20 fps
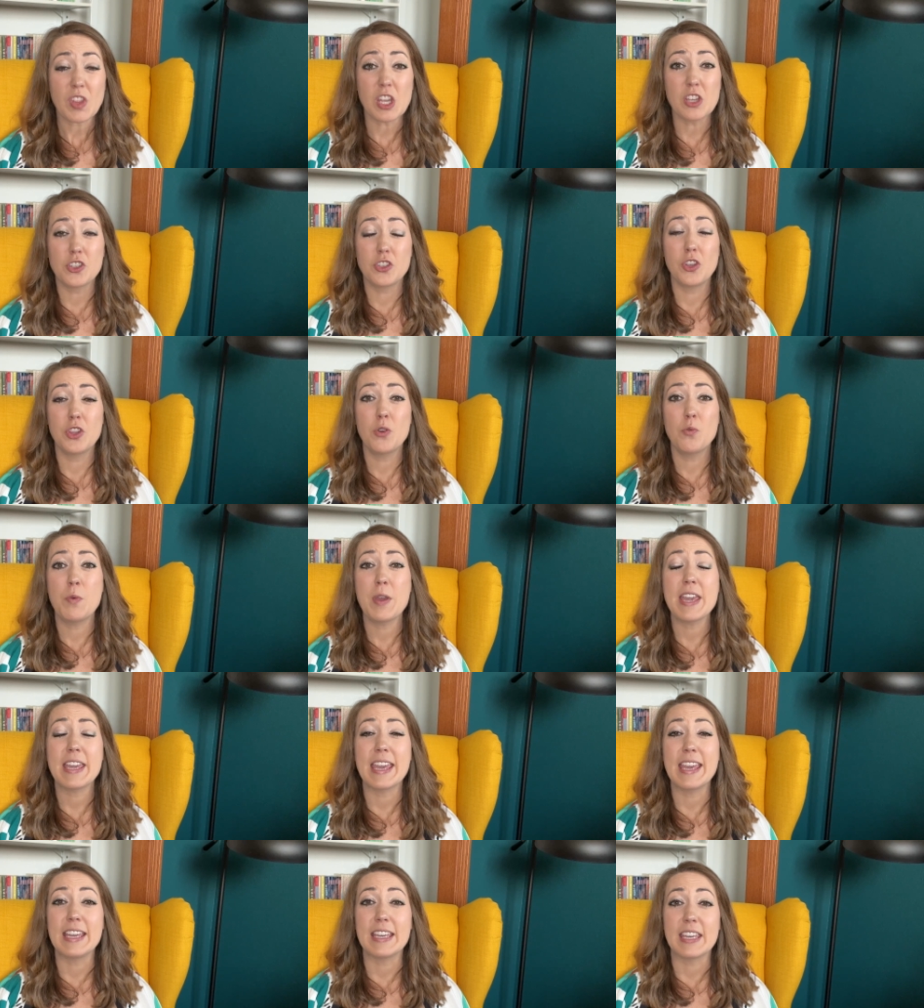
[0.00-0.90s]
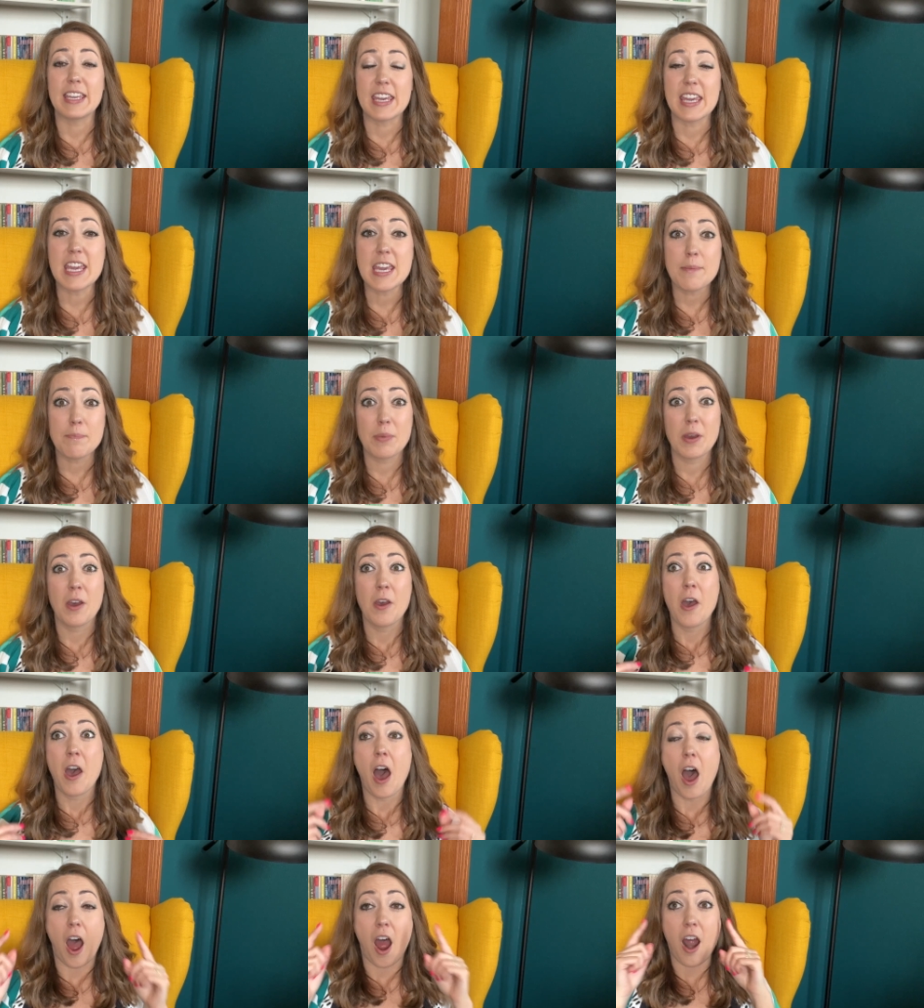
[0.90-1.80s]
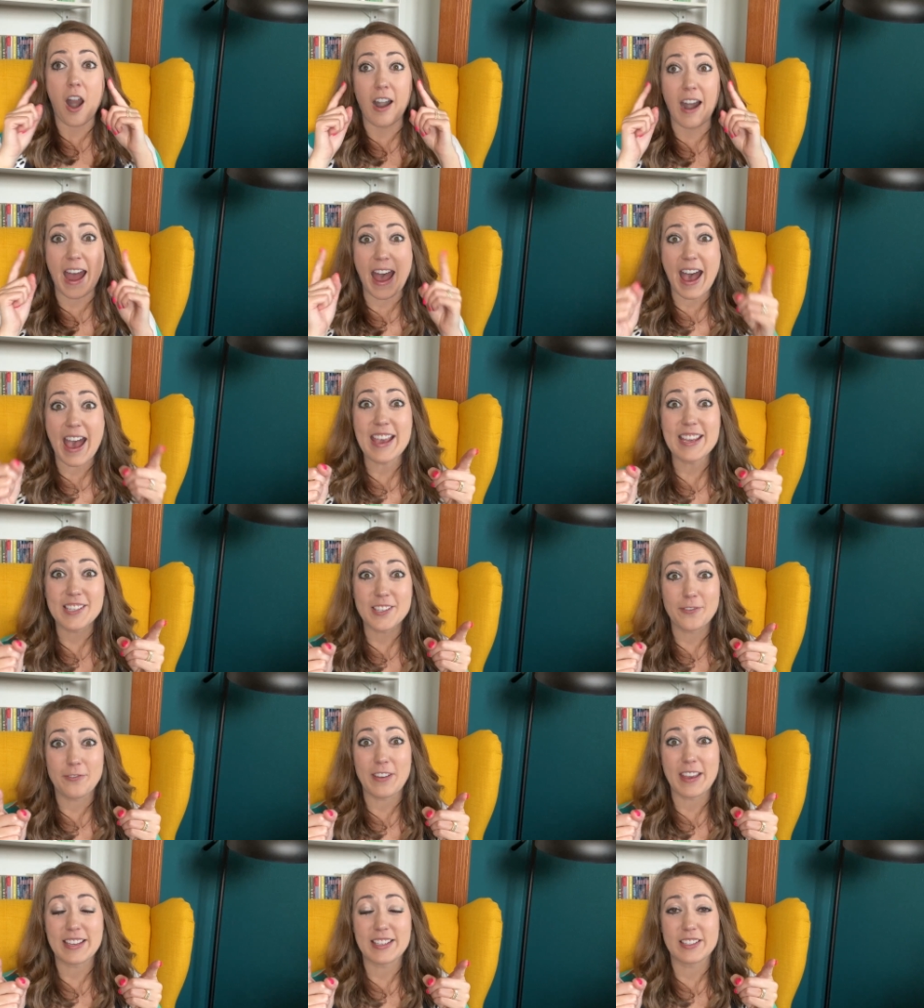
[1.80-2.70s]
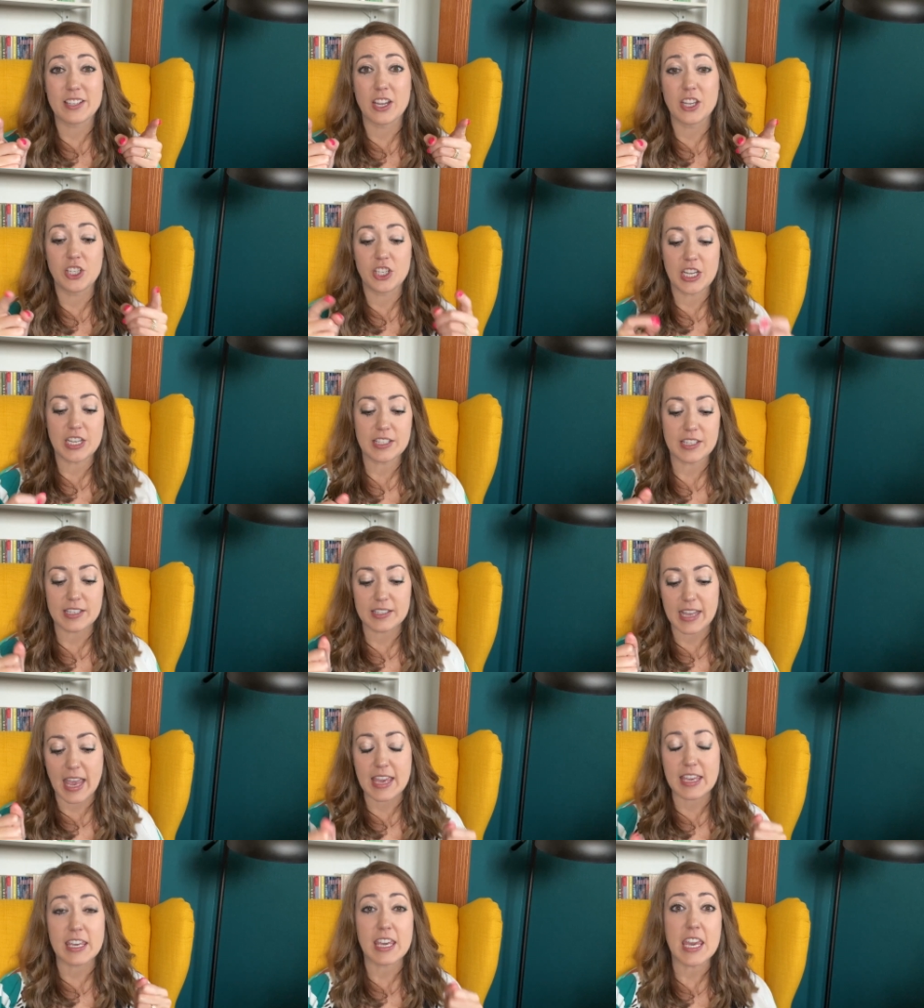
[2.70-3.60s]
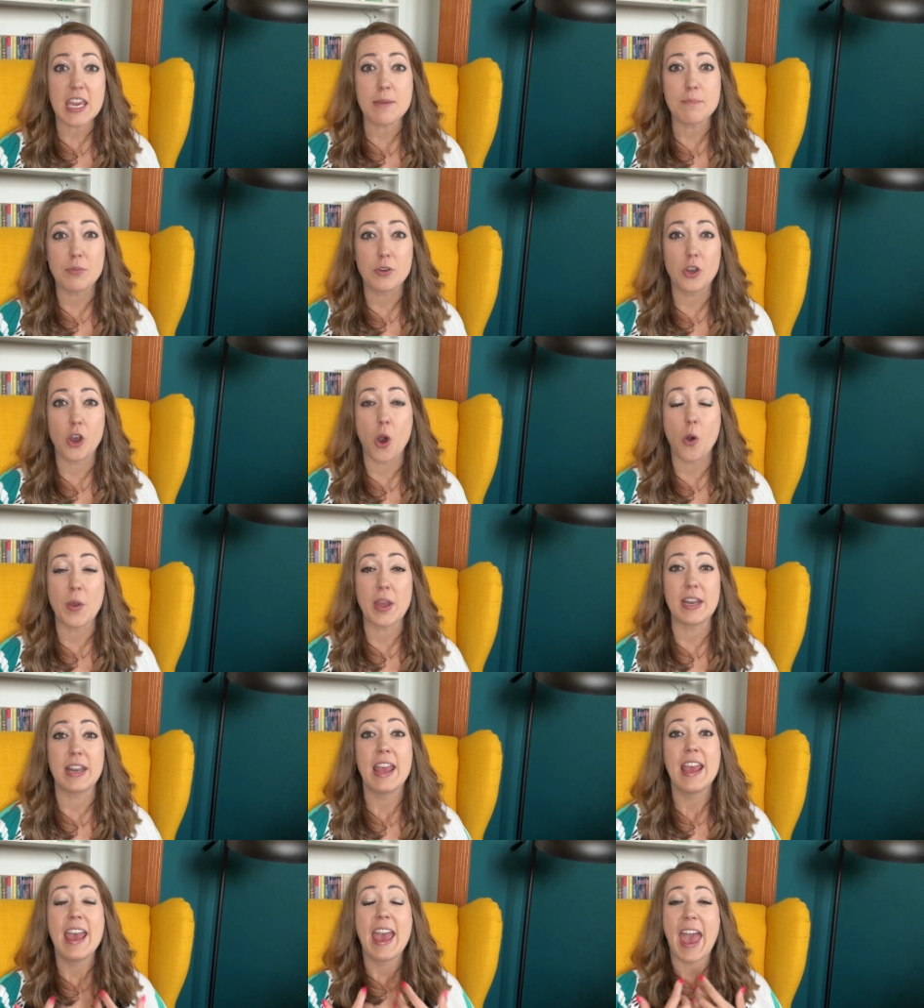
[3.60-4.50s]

so that we can keep our eyes fixed on Jesus and keep going.